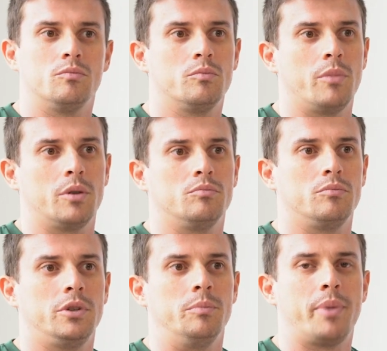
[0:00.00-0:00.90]

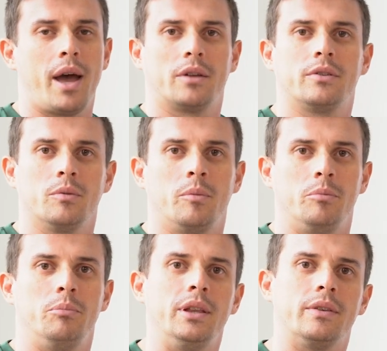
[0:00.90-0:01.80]

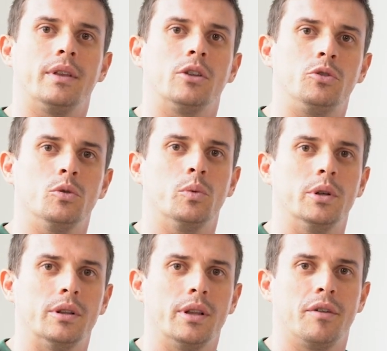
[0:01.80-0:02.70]
means that you
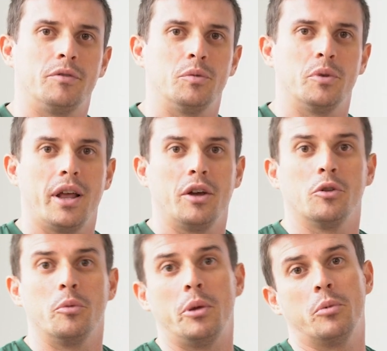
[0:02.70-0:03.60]
will have to rely
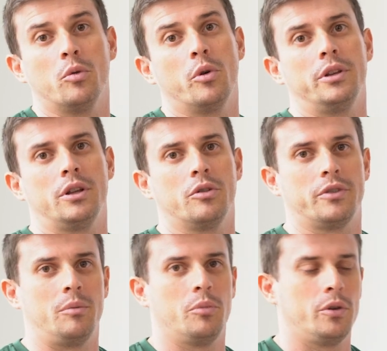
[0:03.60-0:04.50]
on the people running
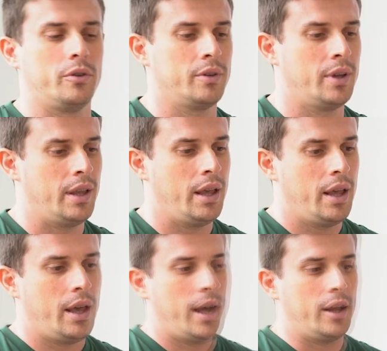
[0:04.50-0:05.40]
those endpoints.
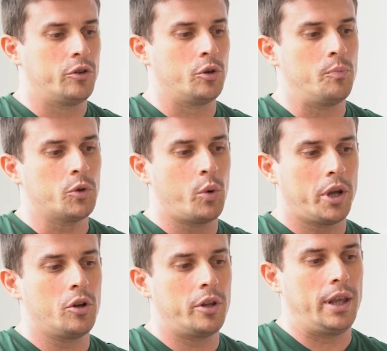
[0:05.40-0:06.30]
And so Quicknode